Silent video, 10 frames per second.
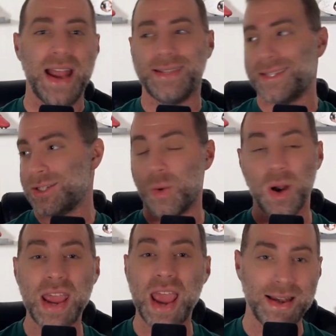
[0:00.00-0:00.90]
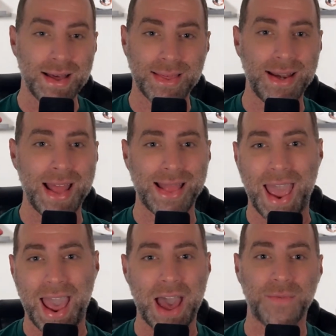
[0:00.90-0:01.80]
It's 28-0 at
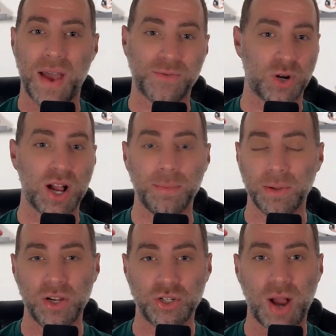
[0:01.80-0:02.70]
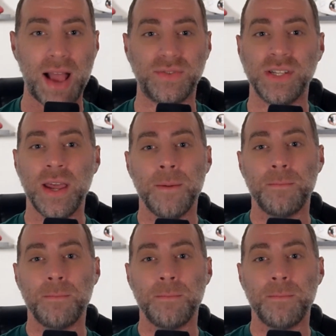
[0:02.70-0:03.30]
the half after a couple of good drives